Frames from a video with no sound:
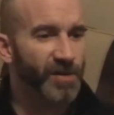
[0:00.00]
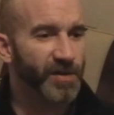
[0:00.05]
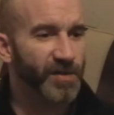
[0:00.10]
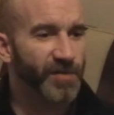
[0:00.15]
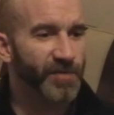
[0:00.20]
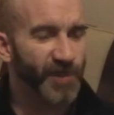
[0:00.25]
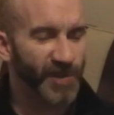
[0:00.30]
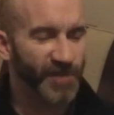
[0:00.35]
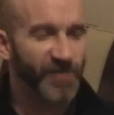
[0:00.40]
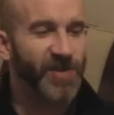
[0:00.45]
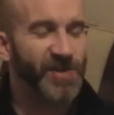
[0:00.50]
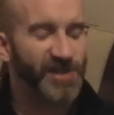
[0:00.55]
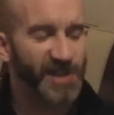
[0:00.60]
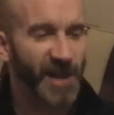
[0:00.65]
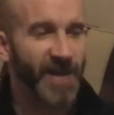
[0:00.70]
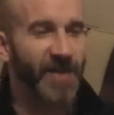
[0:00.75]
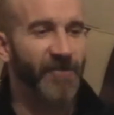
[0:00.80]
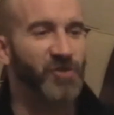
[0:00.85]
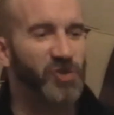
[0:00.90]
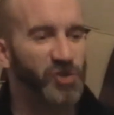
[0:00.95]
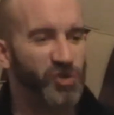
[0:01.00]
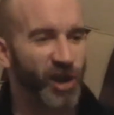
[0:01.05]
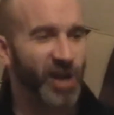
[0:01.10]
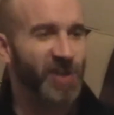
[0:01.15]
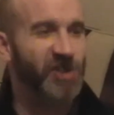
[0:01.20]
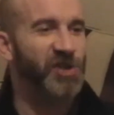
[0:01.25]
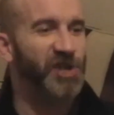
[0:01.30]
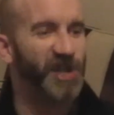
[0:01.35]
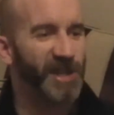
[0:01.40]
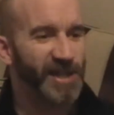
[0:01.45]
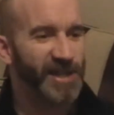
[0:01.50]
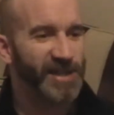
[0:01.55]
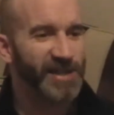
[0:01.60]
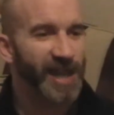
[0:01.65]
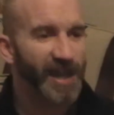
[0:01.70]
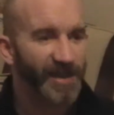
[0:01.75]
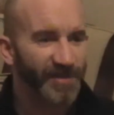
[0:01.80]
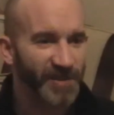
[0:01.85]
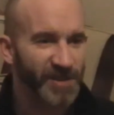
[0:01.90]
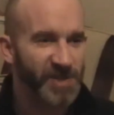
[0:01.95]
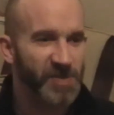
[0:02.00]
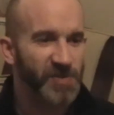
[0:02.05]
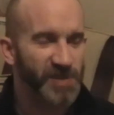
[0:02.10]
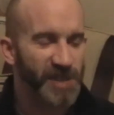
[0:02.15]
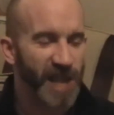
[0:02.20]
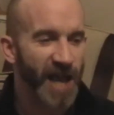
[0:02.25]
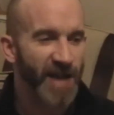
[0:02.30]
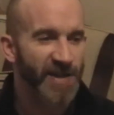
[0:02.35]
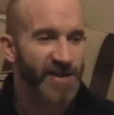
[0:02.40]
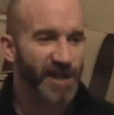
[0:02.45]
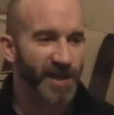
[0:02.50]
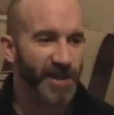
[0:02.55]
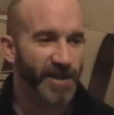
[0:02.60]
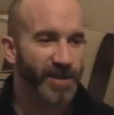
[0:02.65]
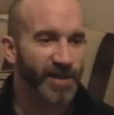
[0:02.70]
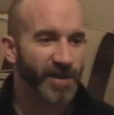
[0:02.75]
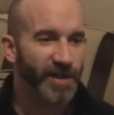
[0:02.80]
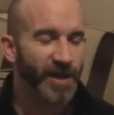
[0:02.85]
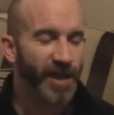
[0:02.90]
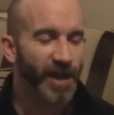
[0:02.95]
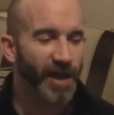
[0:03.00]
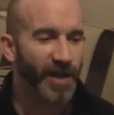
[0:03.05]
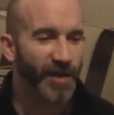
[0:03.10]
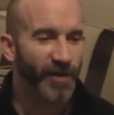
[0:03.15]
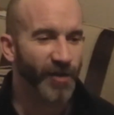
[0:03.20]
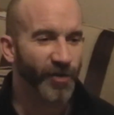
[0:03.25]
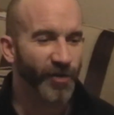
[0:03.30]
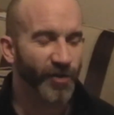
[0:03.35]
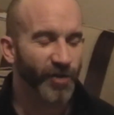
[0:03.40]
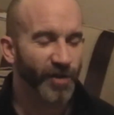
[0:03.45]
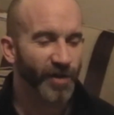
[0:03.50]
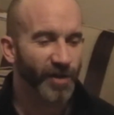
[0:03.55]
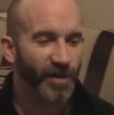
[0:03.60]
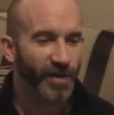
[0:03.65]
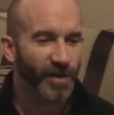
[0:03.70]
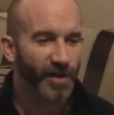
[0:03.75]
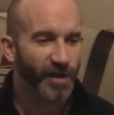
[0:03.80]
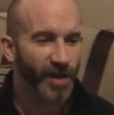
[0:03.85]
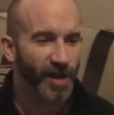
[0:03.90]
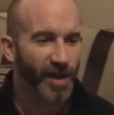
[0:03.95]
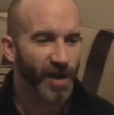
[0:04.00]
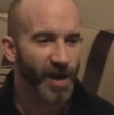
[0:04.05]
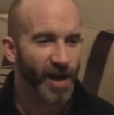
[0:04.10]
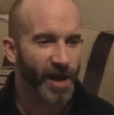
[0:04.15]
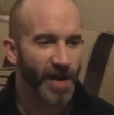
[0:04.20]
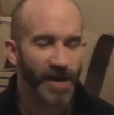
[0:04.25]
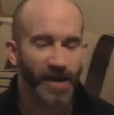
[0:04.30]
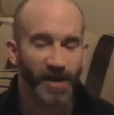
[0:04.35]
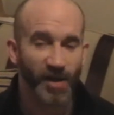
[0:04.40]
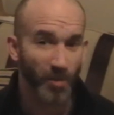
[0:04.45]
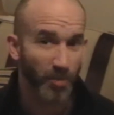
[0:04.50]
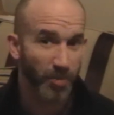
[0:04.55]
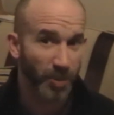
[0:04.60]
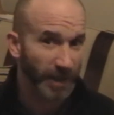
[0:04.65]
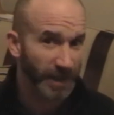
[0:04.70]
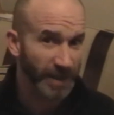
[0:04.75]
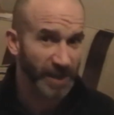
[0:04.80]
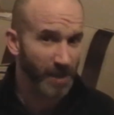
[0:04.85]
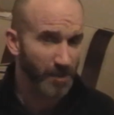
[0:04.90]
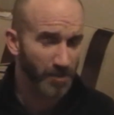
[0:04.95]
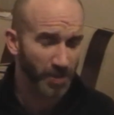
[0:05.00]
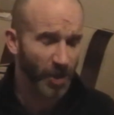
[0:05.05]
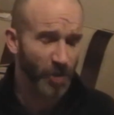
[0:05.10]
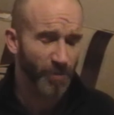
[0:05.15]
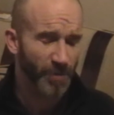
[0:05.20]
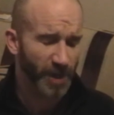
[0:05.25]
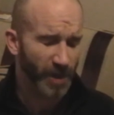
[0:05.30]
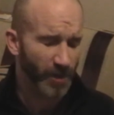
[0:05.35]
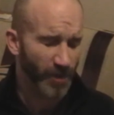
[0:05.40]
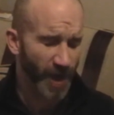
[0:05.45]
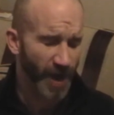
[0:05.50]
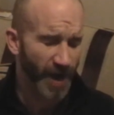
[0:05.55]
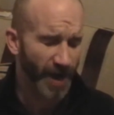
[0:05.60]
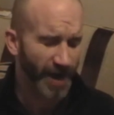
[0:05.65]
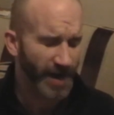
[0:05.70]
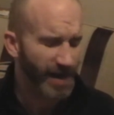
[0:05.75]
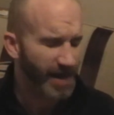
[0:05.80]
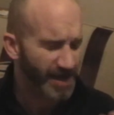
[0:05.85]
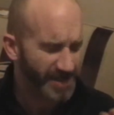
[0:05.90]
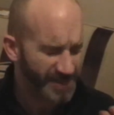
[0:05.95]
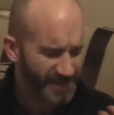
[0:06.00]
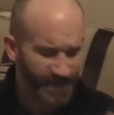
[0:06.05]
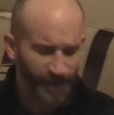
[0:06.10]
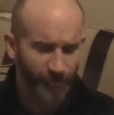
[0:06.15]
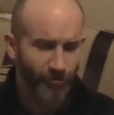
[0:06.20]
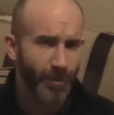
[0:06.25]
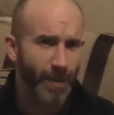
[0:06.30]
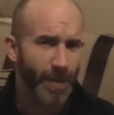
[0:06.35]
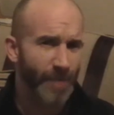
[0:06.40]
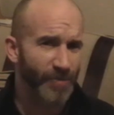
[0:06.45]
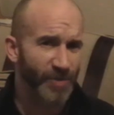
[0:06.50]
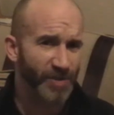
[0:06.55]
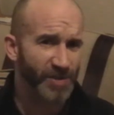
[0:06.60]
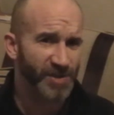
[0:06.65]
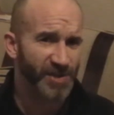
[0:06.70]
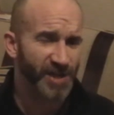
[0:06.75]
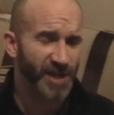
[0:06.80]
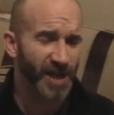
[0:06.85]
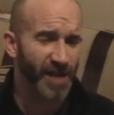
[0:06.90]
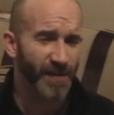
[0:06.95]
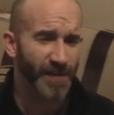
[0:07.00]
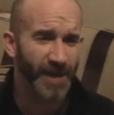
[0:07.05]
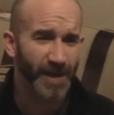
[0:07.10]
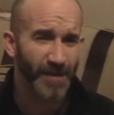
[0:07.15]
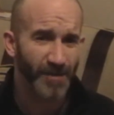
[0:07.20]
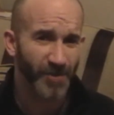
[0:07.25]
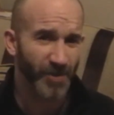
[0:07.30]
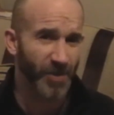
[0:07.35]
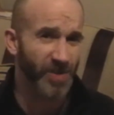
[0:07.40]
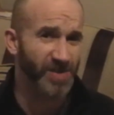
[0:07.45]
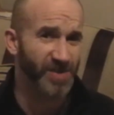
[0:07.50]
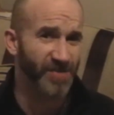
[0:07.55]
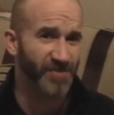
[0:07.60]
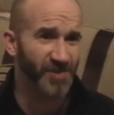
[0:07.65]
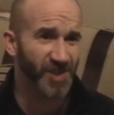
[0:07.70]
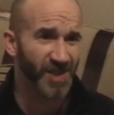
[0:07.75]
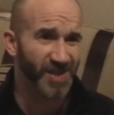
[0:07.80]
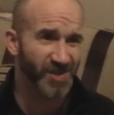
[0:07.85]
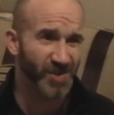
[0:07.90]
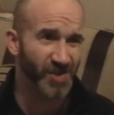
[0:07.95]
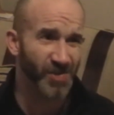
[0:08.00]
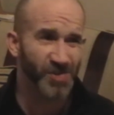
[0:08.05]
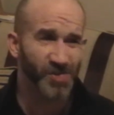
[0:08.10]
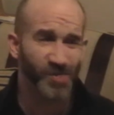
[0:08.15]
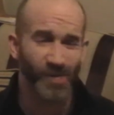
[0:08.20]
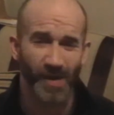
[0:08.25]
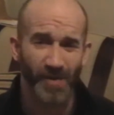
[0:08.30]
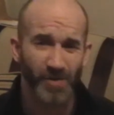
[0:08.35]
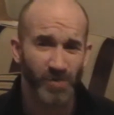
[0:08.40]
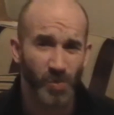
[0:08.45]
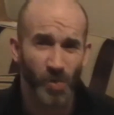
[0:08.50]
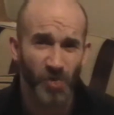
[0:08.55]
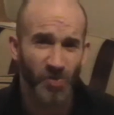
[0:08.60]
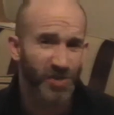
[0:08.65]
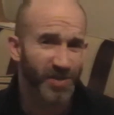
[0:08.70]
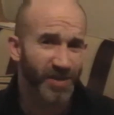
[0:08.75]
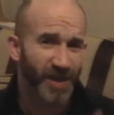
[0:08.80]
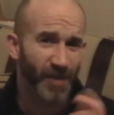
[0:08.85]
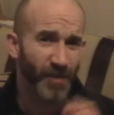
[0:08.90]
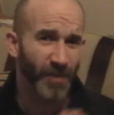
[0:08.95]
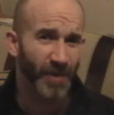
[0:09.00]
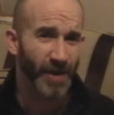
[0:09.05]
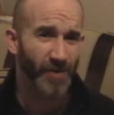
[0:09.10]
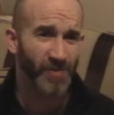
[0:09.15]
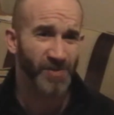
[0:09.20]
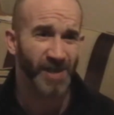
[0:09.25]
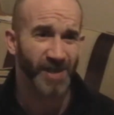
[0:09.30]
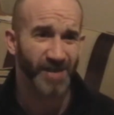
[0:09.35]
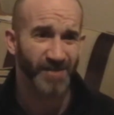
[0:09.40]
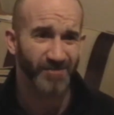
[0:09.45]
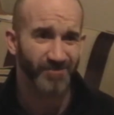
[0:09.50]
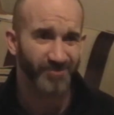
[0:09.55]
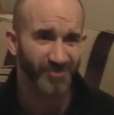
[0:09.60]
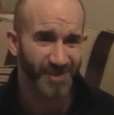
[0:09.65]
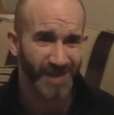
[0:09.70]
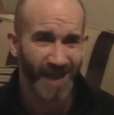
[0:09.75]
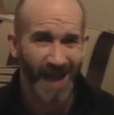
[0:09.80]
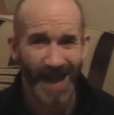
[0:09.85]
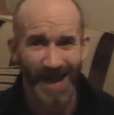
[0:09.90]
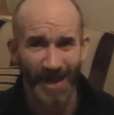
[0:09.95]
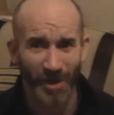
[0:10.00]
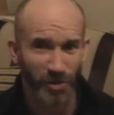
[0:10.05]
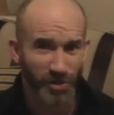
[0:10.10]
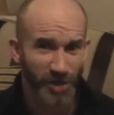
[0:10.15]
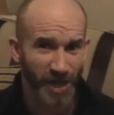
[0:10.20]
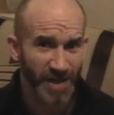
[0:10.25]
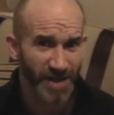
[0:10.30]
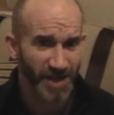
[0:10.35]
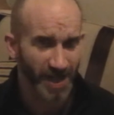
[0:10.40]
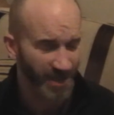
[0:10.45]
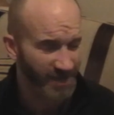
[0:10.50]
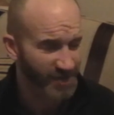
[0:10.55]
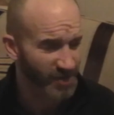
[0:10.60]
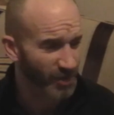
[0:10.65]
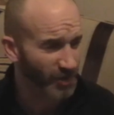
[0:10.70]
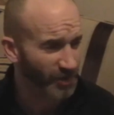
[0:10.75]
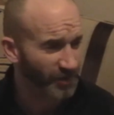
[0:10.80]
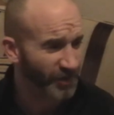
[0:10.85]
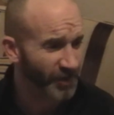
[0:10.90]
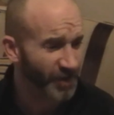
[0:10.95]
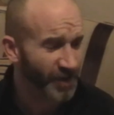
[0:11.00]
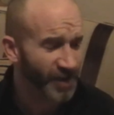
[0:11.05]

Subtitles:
this kind of tragedy in his life into his acting, and it completely blew me away. And I still remember it today. I mean, I'm 37 years old, so I was watching that when I was like 9 or 10 years old,